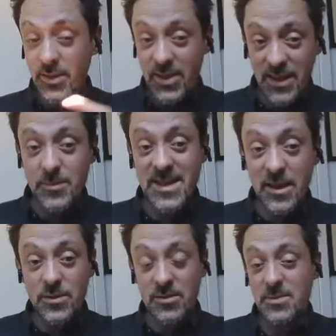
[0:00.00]
thing
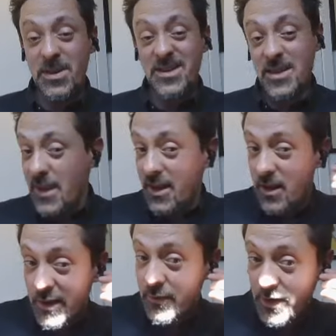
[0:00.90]
themselves are expensive. They're
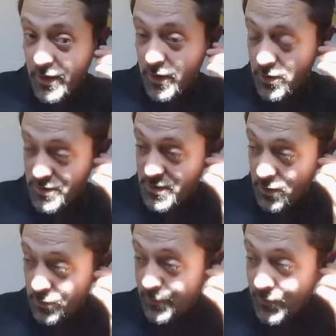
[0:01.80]
kind of like a
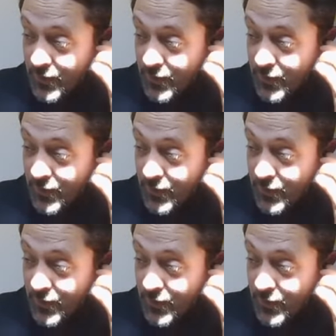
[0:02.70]
console.